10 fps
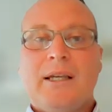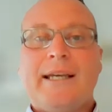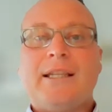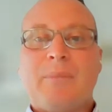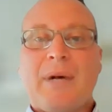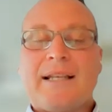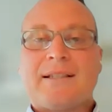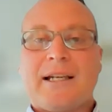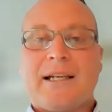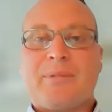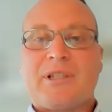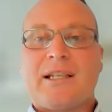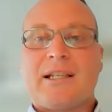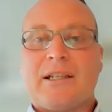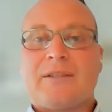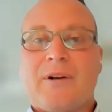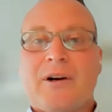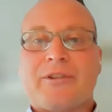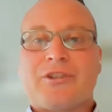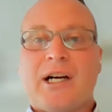in the mainstay, particularly as
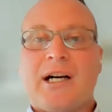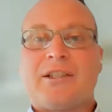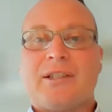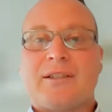far as charging